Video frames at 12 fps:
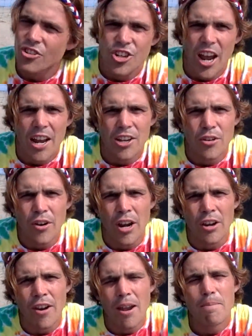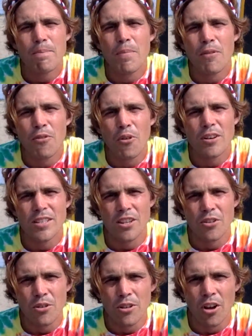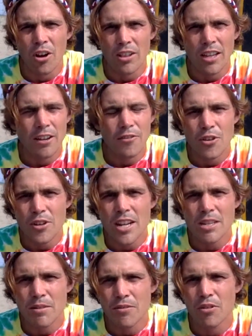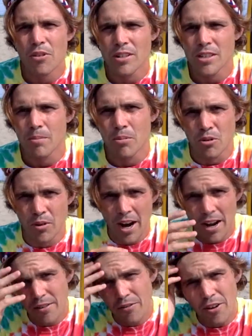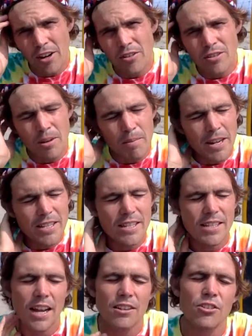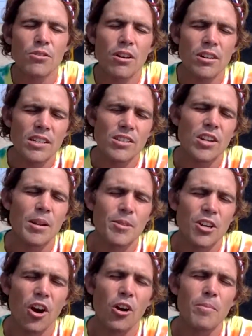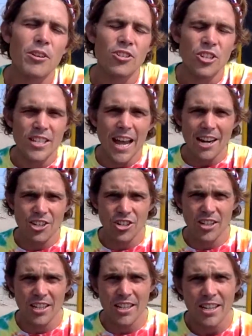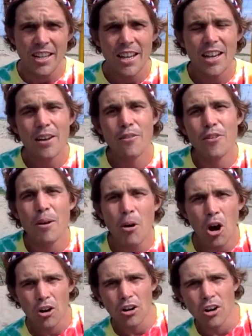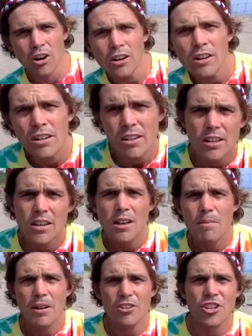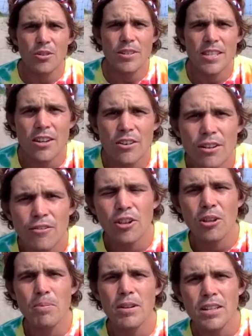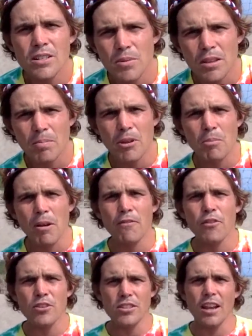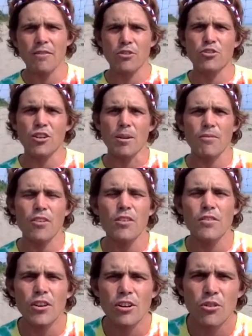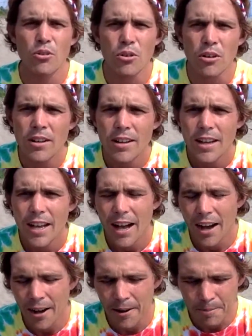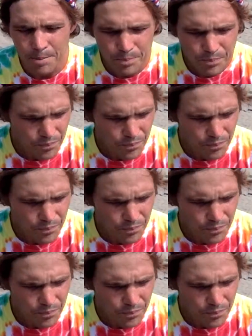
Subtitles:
January, right before Sinulog, like a few days before in Cebu. I had a friend who's an amazing tattoo artist. Her name's Carmen. She's actually from Hong Kong, but she was here in the Philippines with me on my first ever trip. Very, very cool. I